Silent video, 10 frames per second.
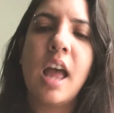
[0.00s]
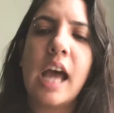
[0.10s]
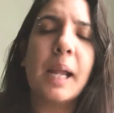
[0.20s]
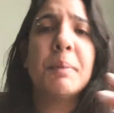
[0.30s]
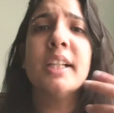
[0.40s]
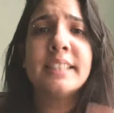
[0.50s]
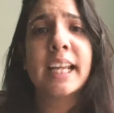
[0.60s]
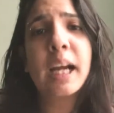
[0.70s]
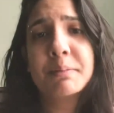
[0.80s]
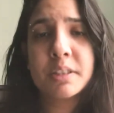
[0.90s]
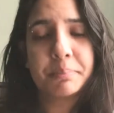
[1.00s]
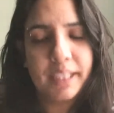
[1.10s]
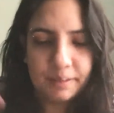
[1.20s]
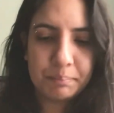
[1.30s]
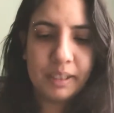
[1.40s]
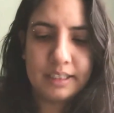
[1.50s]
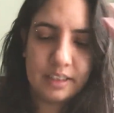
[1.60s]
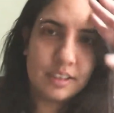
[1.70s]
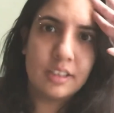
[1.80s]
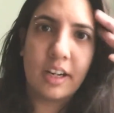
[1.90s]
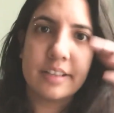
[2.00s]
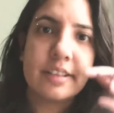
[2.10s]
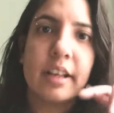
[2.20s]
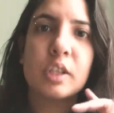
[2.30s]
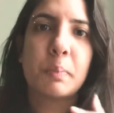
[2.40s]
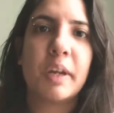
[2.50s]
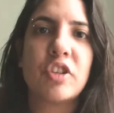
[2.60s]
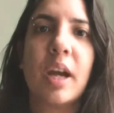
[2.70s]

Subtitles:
And I'm not saying come to me. Please, this is not a sales pitch.